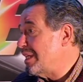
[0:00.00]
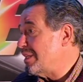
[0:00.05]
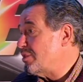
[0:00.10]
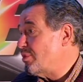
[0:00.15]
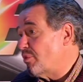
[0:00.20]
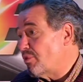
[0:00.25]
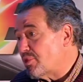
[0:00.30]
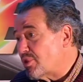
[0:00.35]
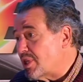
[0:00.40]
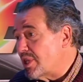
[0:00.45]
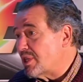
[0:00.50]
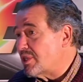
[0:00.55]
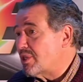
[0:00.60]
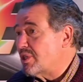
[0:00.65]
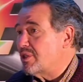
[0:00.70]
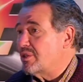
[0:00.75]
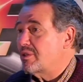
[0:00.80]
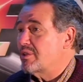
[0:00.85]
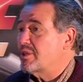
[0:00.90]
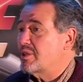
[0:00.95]
don't think
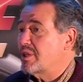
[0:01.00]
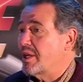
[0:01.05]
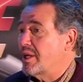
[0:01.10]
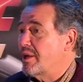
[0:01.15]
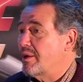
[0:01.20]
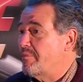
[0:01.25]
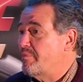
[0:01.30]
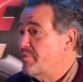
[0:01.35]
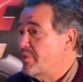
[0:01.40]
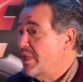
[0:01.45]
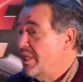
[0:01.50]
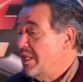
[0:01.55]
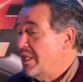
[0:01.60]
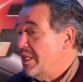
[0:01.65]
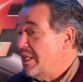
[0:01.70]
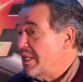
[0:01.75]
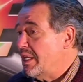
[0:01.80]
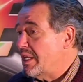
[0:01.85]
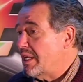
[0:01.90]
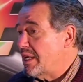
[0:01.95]
that
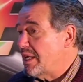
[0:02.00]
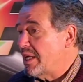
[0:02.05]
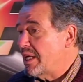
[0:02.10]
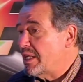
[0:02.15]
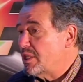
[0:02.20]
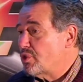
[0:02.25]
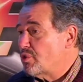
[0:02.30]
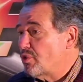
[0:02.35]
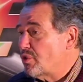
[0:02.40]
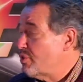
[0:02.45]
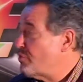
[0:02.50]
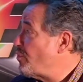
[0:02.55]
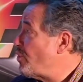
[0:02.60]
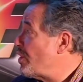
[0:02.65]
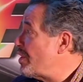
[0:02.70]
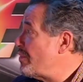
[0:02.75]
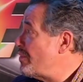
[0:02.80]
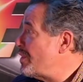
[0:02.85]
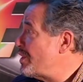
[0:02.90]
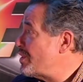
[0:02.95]
George
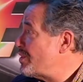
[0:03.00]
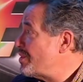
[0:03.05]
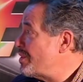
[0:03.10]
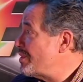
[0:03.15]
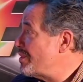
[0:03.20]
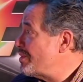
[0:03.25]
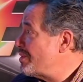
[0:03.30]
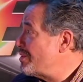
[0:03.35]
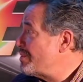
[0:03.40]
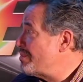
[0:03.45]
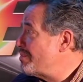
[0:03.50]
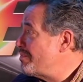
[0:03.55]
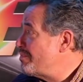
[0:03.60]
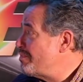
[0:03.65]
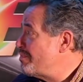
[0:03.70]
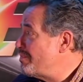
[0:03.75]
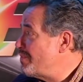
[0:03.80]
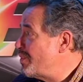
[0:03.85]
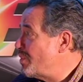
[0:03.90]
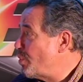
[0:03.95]
Voinovich is
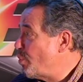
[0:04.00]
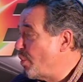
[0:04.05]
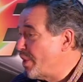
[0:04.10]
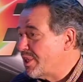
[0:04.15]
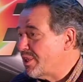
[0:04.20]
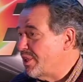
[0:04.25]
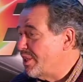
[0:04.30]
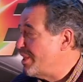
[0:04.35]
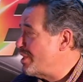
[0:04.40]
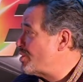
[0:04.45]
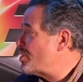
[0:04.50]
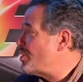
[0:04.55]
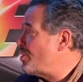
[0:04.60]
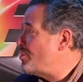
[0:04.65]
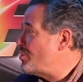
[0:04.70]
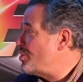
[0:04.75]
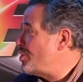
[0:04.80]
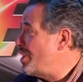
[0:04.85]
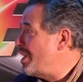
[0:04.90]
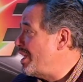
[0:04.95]
quickly
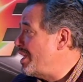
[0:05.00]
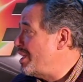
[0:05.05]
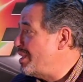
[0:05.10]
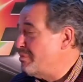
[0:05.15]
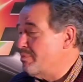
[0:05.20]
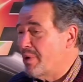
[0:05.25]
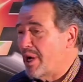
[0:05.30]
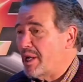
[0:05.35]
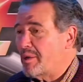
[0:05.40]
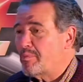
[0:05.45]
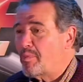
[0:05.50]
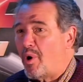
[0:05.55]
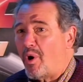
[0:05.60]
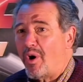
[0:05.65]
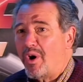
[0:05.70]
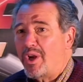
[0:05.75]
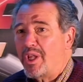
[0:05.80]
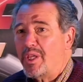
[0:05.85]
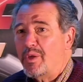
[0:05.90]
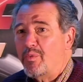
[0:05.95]
associated by
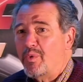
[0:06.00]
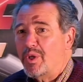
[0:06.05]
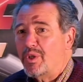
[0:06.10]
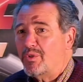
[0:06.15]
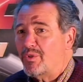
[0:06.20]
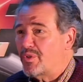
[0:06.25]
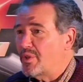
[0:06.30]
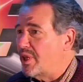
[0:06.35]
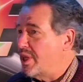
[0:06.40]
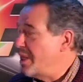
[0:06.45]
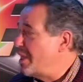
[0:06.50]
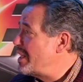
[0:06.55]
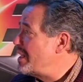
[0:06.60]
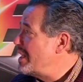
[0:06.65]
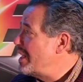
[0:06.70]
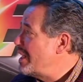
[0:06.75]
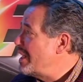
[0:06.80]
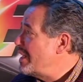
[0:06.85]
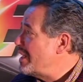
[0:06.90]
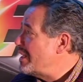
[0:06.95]
party with
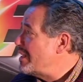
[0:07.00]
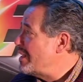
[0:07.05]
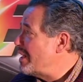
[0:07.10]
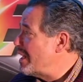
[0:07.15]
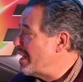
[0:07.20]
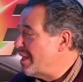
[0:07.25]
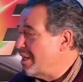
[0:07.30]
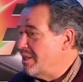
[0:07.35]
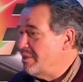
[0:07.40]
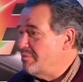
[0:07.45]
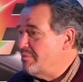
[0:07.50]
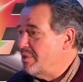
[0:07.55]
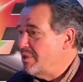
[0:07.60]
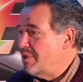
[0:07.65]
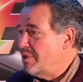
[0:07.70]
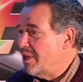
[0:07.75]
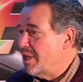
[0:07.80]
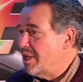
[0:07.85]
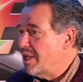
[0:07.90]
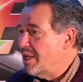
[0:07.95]

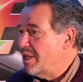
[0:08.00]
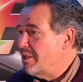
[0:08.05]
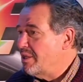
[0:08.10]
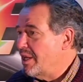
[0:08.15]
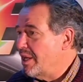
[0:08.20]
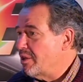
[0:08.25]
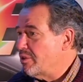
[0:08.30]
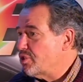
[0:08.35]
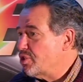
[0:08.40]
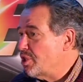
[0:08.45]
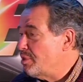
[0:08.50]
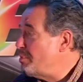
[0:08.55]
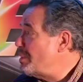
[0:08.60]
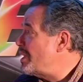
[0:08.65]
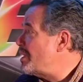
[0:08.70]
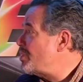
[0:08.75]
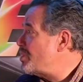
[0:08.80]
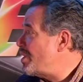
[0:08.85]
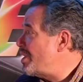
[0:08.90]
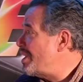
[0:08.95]

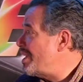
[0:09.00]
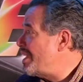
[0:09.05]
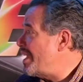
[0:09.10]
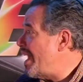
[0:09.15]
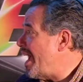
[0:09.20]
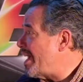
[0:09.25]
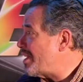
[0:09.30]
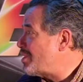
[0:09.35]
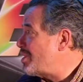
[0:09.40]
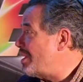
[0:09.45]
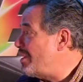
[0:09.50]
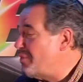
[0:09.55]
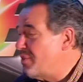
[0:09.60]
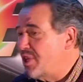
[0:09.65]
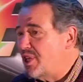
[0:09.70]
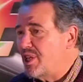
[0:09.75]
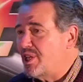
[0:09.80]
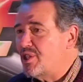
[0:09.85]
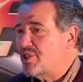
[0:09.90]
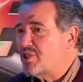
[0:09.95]
LGBT
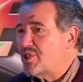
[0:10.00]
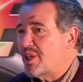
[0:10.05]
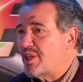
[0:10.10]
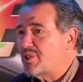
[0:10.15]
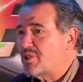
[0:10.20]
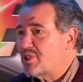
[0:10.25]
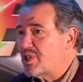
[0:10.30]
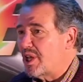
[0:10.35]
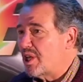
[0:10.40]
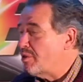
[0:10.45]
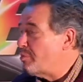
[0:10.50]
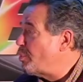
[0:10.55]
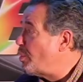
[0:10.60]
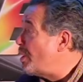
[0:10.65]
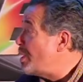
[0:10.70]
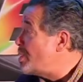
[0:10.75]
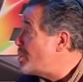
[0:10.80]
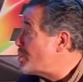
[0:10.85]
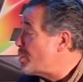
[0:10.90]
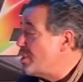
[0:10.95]
activities and
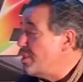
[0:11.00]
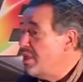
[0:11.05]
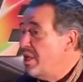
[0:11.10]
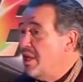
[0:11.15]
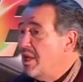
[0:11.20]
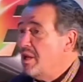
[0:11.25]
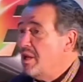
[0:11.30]
celebration,